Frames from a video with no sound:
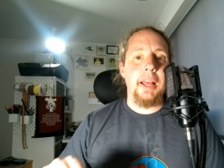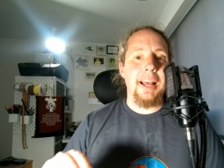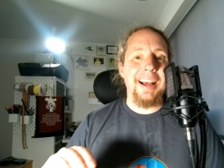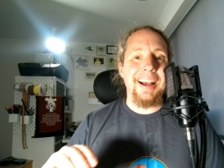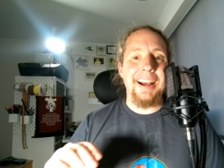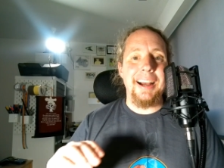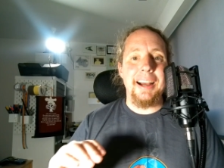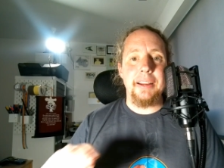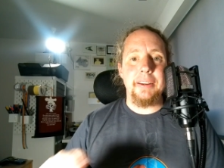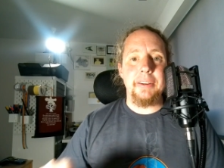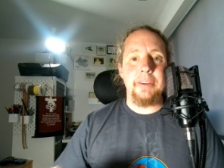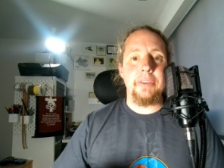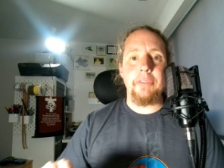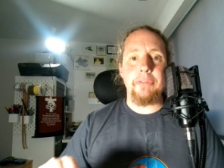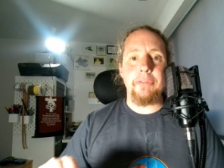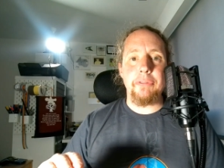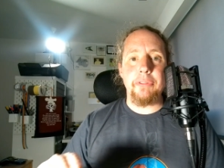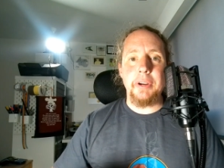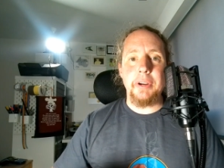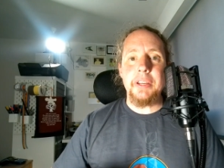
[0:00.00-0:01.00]
And
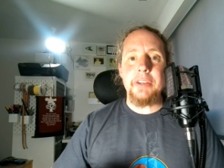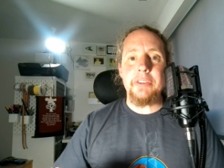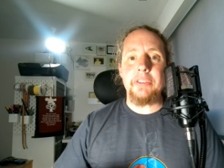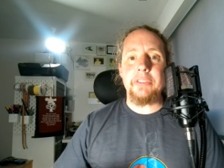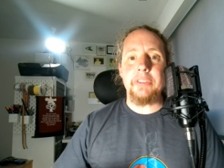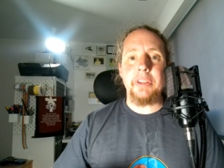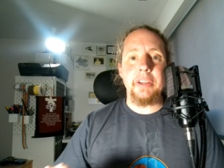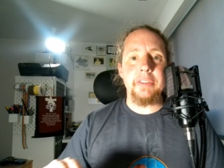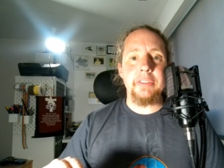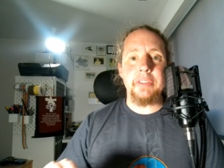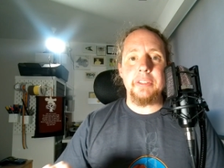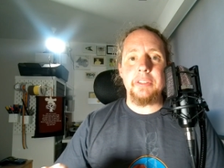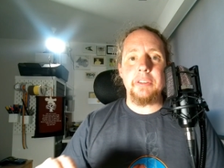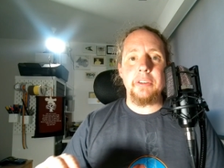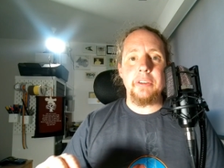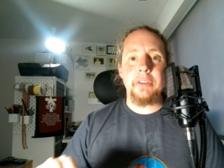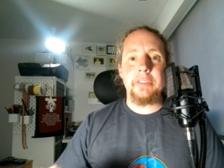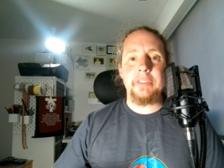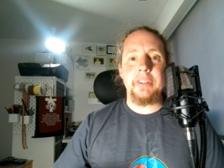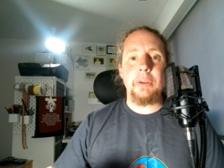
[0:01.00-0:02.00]
for ages, I didn't
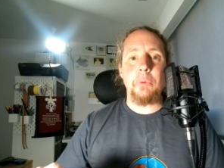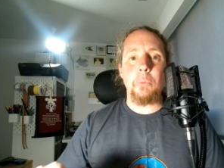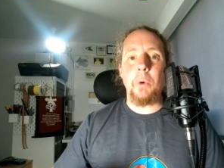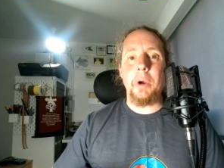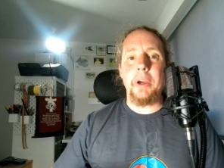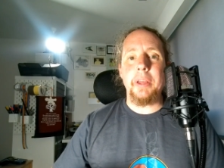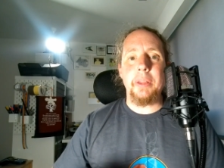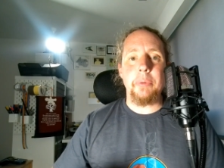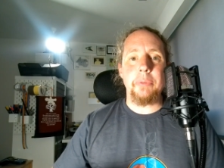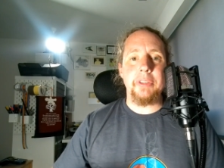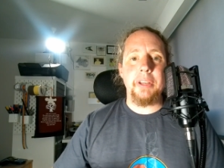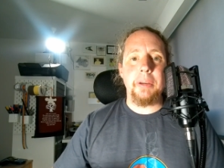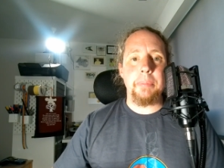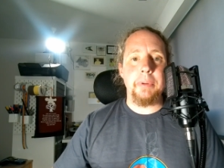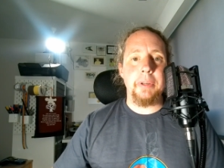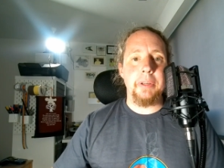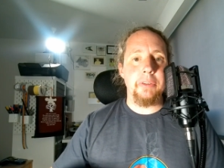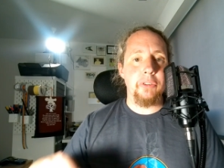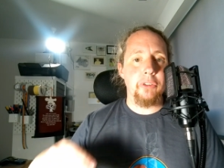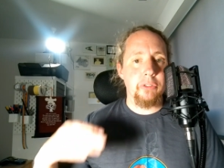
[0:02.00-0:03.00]
understand why that was
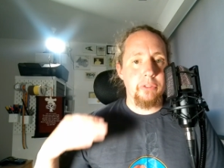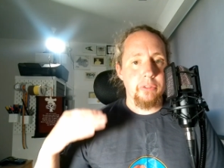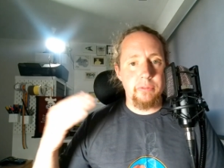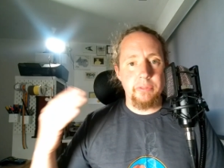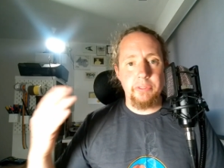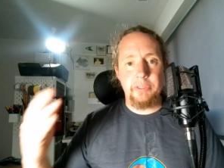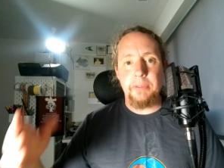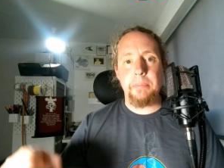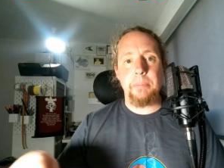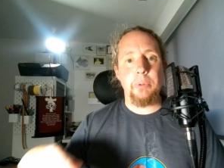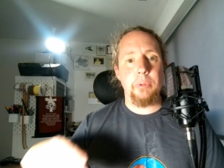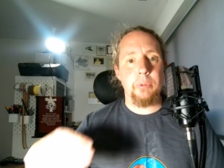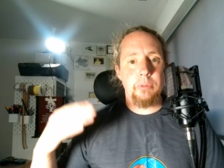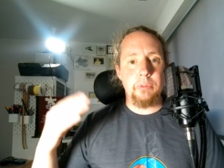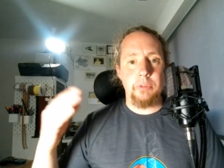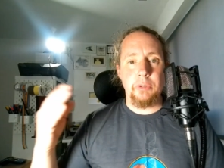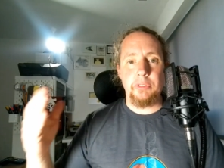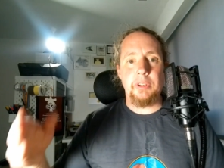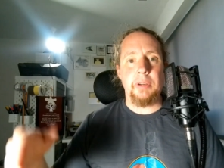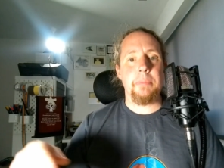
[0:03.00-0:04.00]
happening. Just simple,
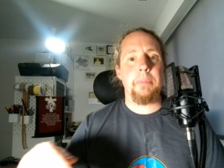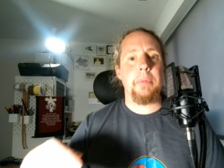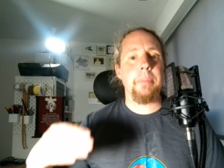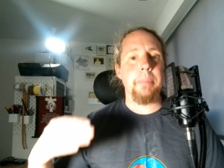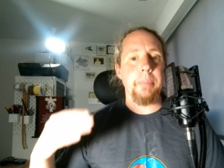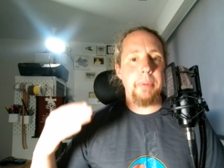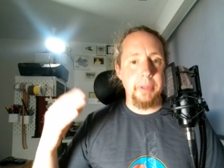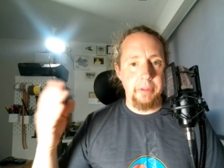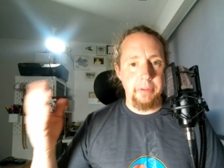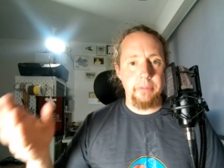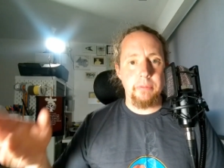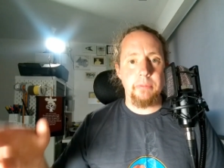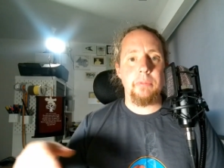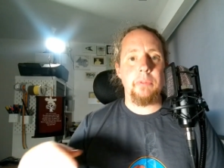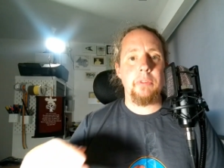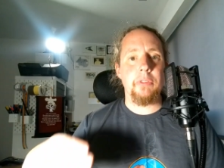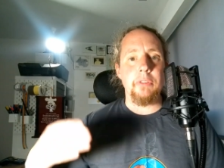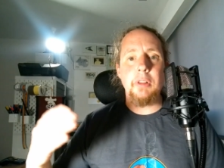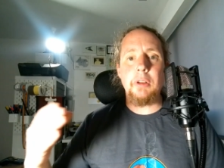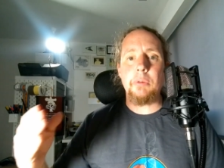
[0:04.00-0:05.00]
because I'm a bit
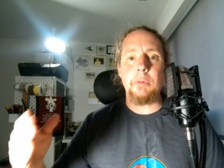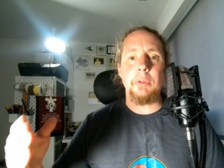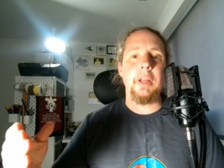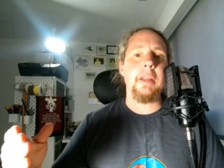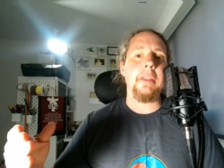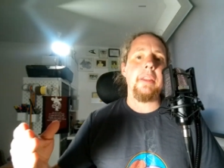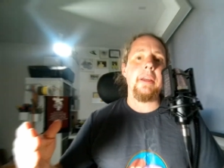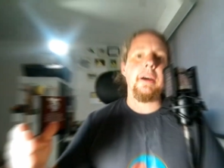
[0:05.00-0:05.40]
slow like that.